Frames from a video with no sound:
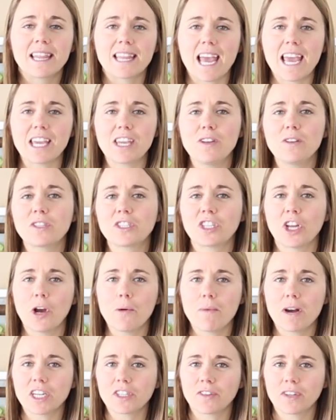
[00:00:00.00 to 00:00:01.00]
Thank you
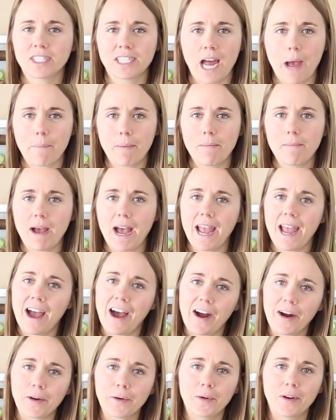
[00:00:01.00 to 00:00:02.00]
so much for stopping by
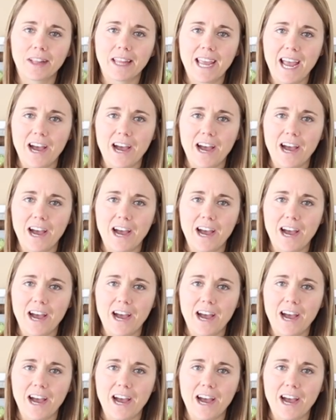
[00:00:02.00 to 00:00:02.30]
our oily